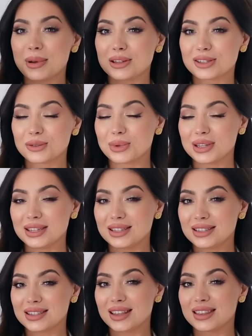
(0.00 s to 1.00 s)
about
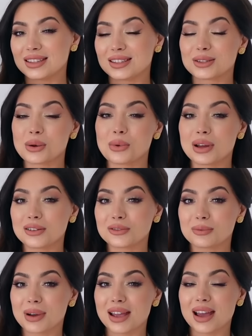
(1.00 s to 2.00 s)
tweeds, this is one
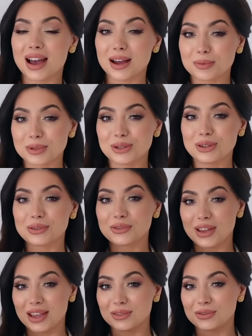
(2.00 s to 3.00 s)
of my absolute
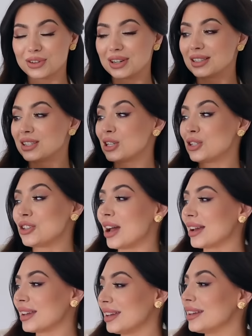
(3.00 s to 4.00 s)
favourite
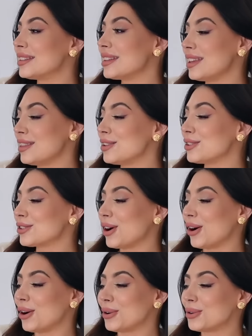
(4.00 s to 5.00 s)
jackets in this
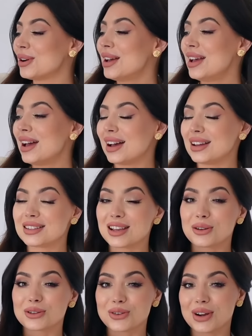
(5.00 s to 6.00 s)
haul and
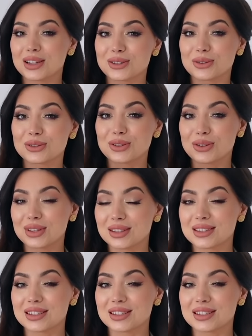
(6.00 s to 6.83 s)
I'll try it on so you can